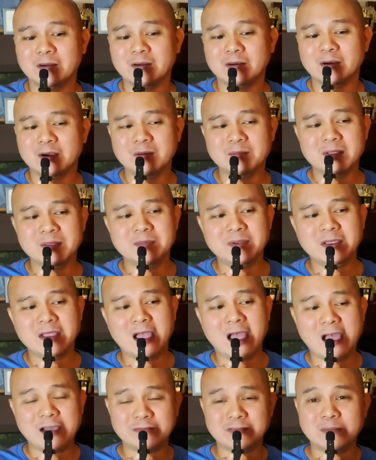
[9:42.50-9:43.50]
or maybe
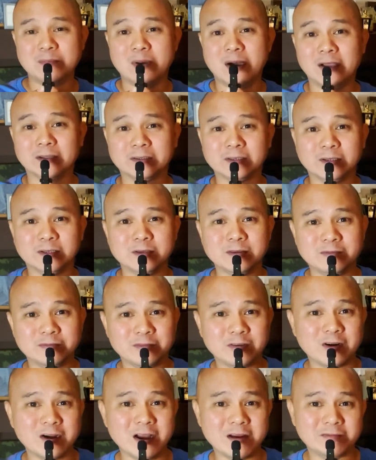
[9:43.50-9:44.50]
half a bottle
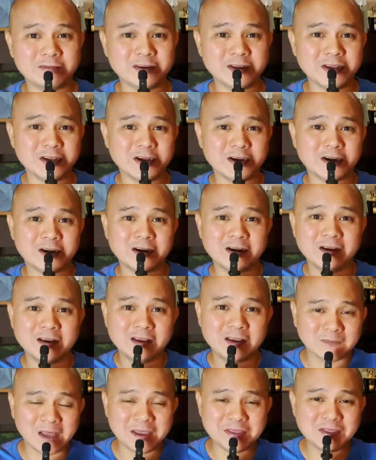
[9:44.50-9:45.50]
for every year.
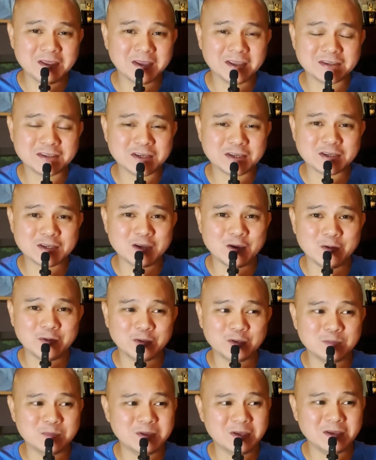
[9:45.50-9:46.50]
I think it's just going
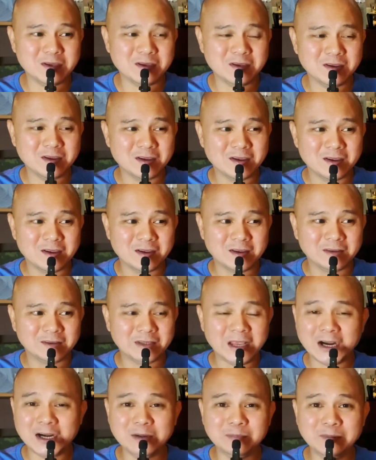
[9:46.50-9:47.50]
to be
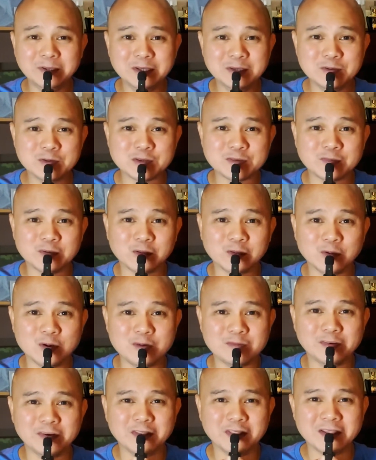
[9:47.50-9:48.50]
terribly useful
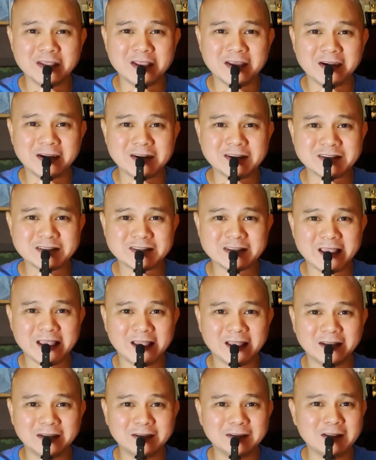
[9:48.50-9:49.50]
over the years,
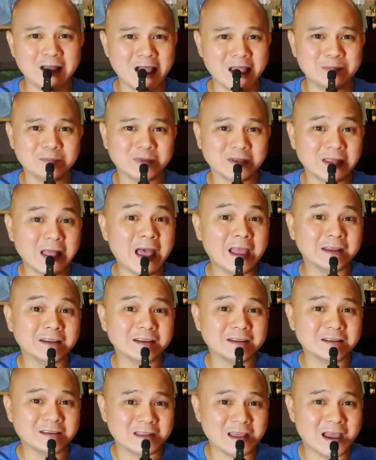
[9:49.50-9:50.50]
and I'm glad
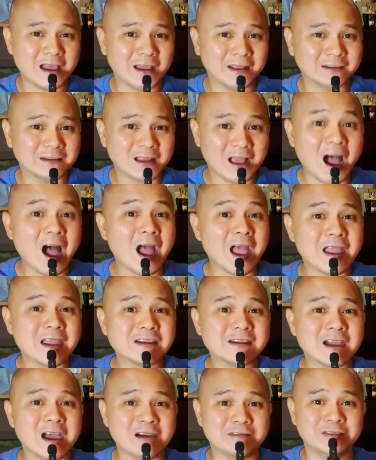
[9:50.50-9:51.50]
that
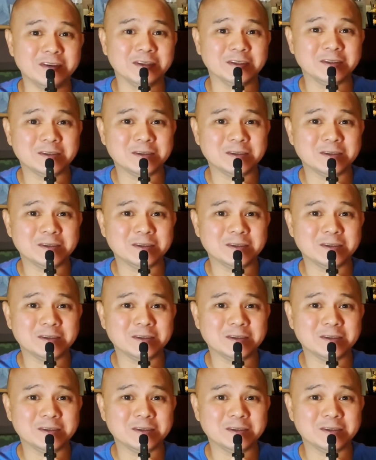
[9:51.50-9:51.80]
I have it.